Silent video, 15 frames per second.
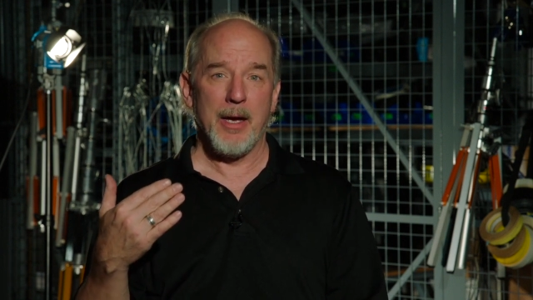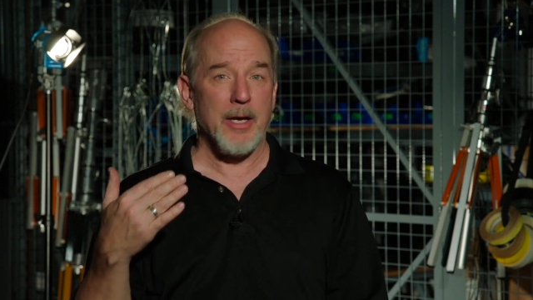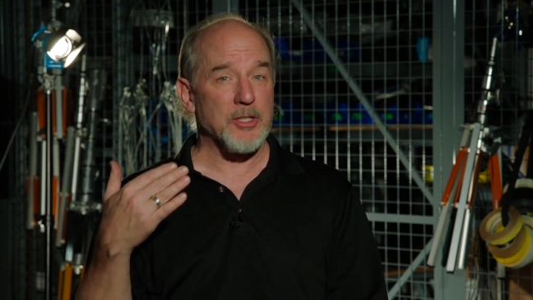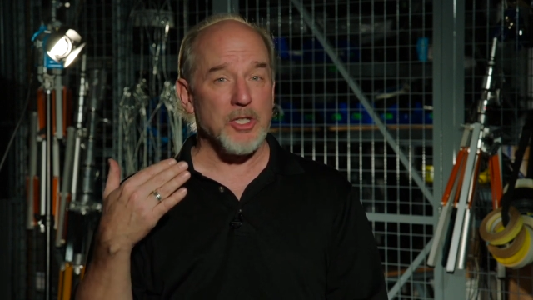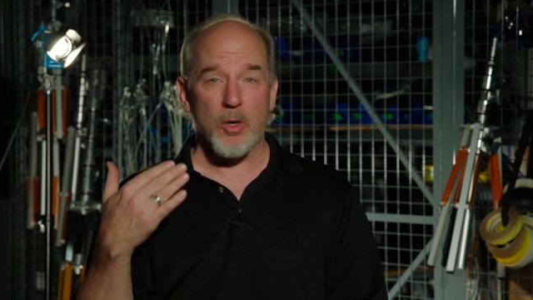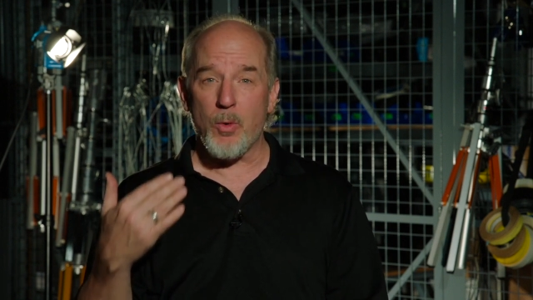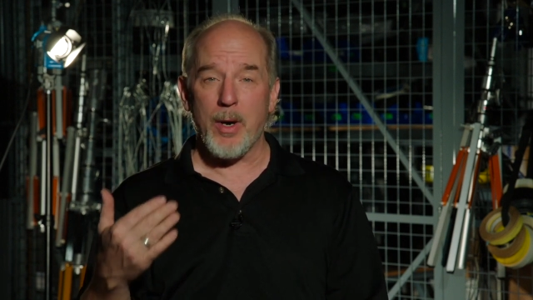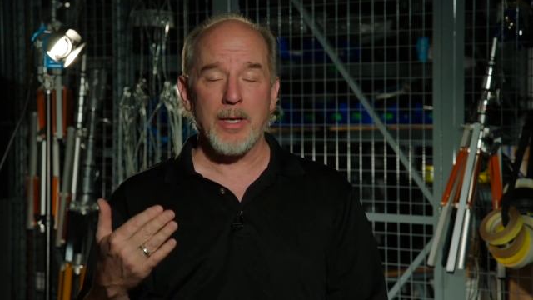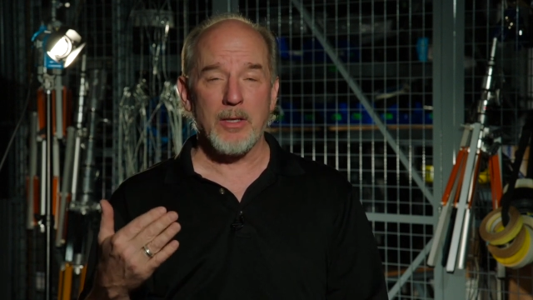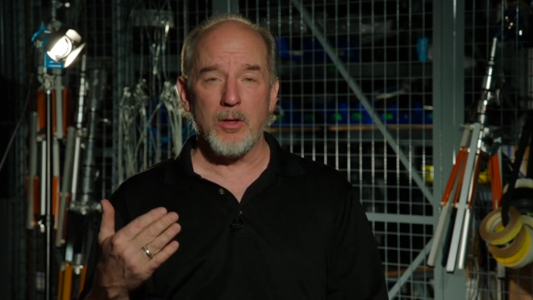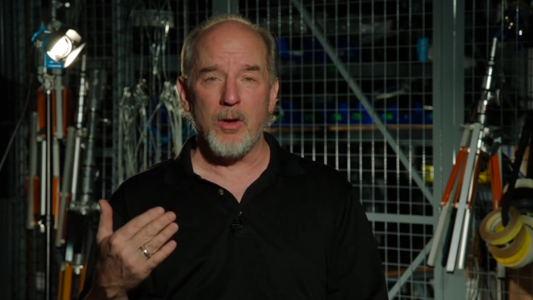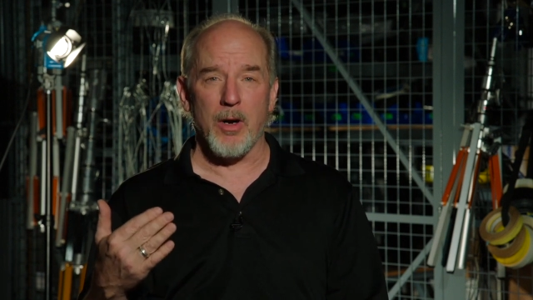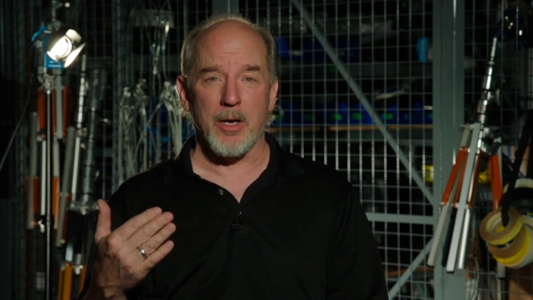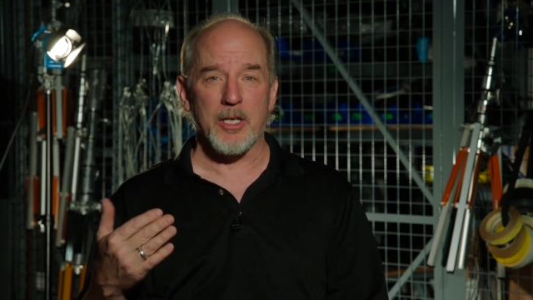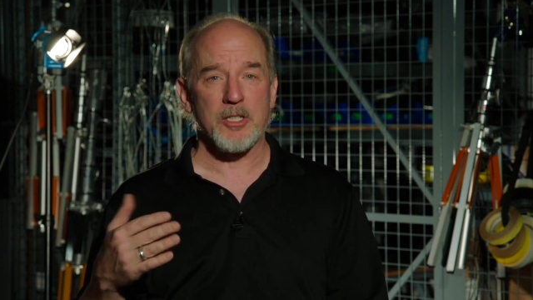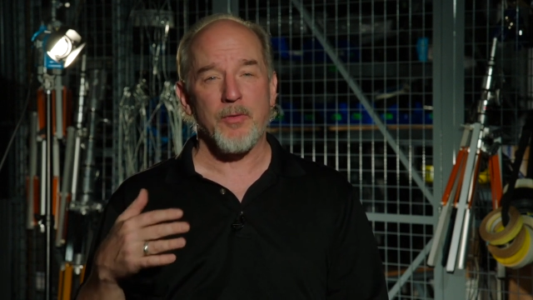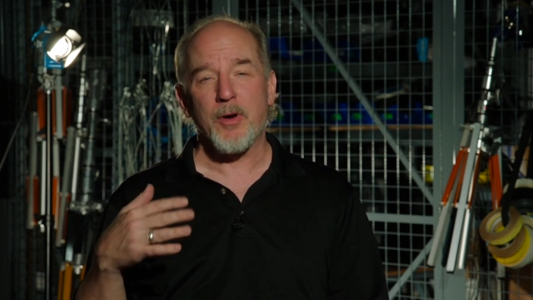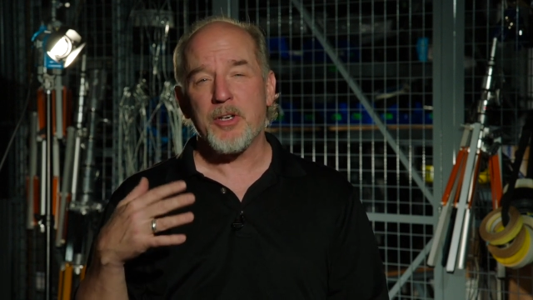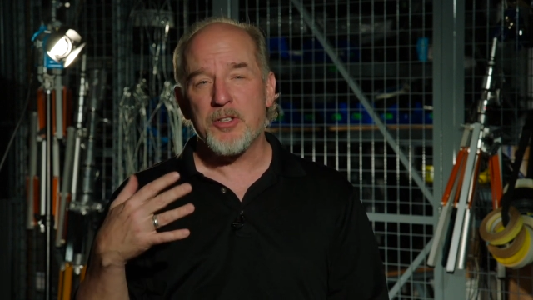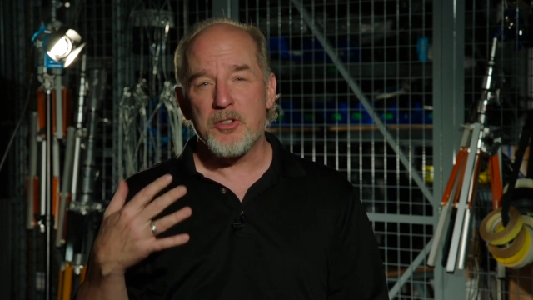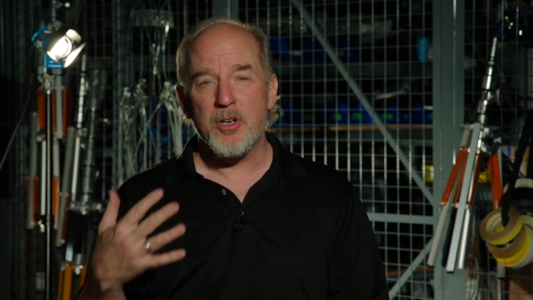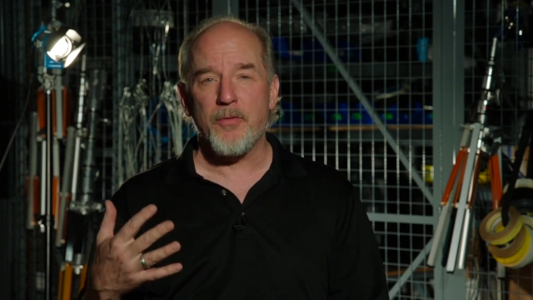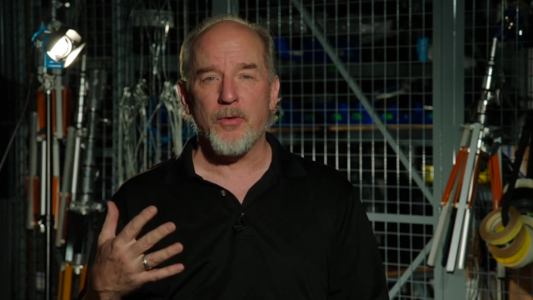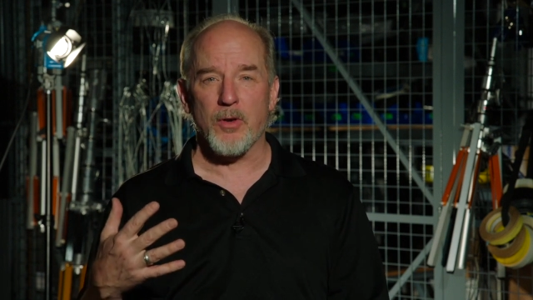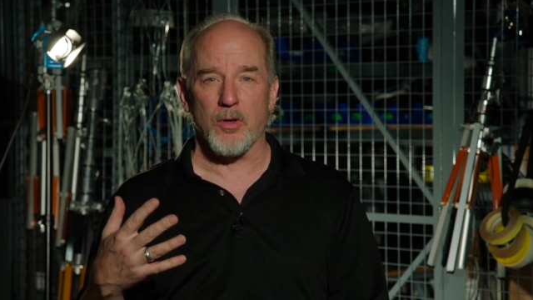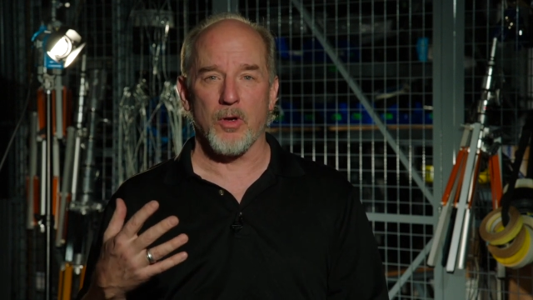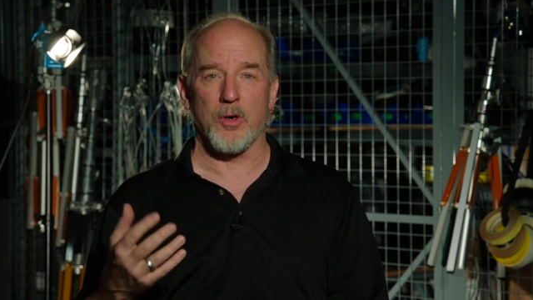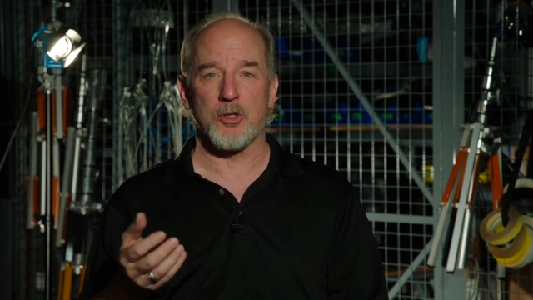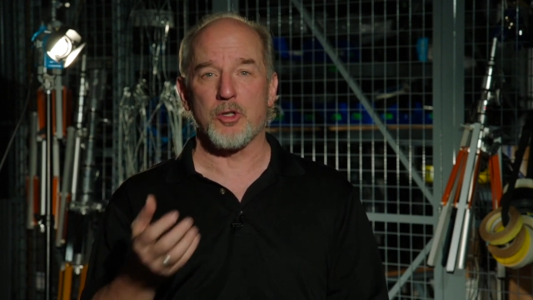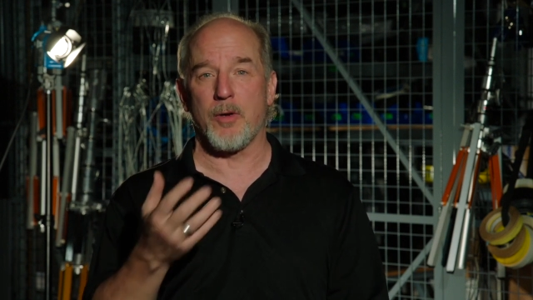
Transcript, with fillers: it's a great look. It's a very different look.